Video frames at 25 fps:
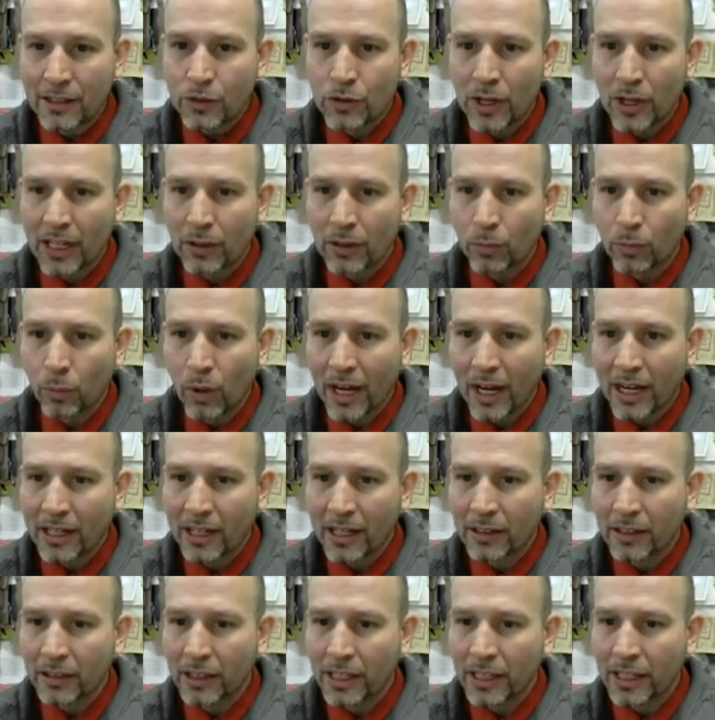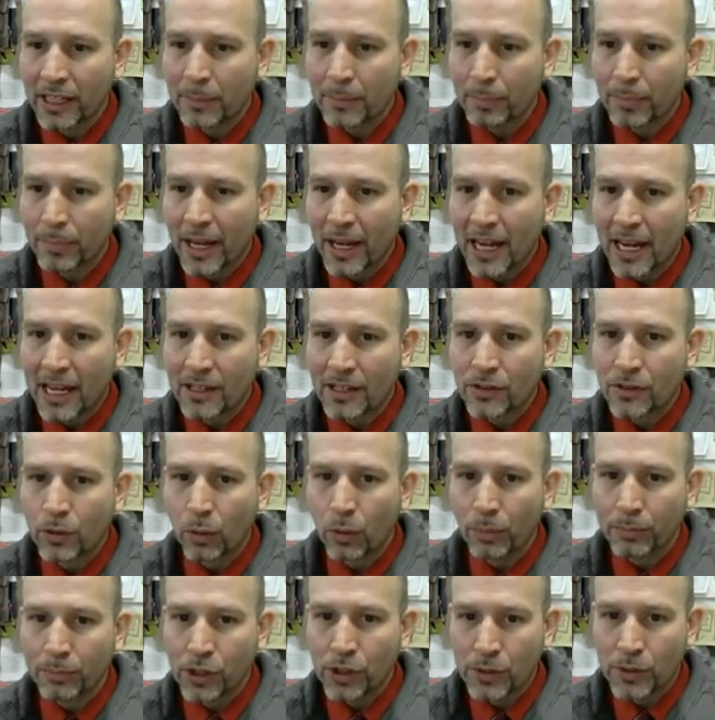So I can right click and paste,
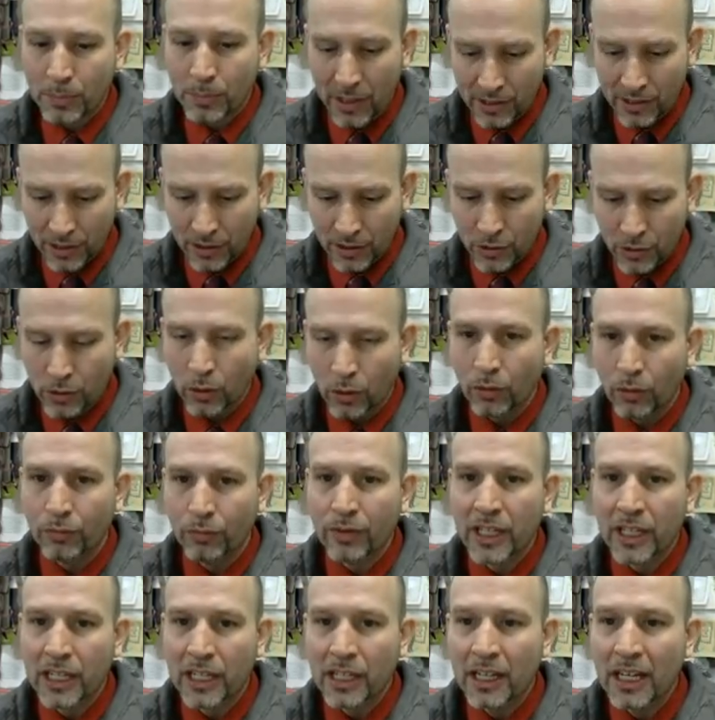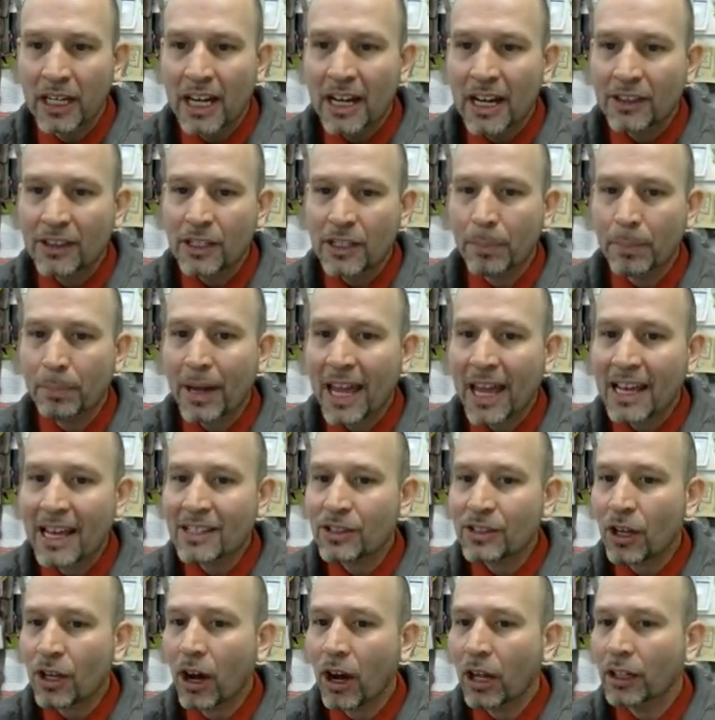or just press Control V to
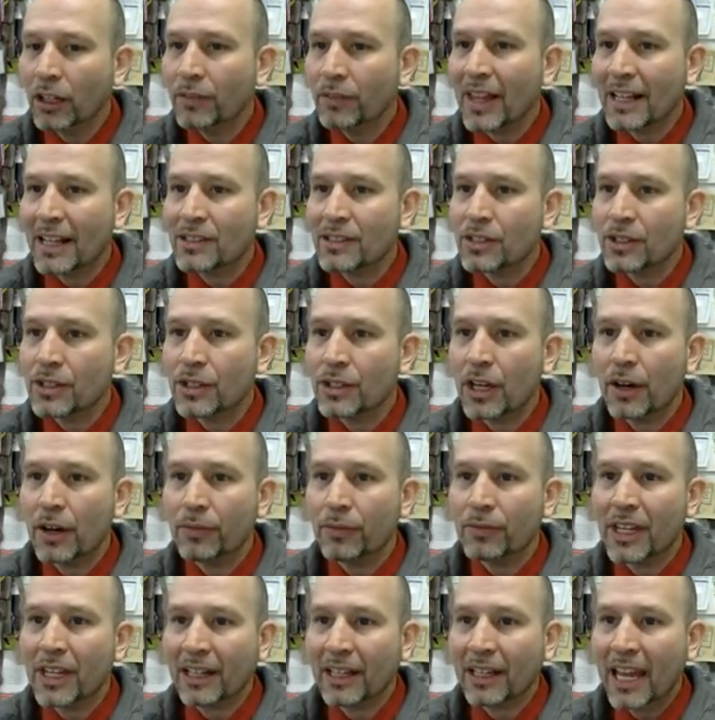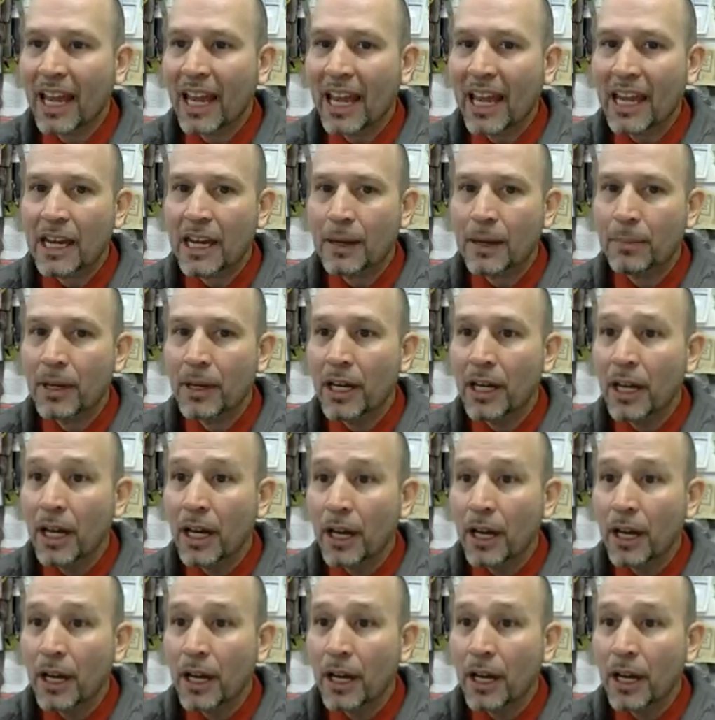paste all of that stuff that came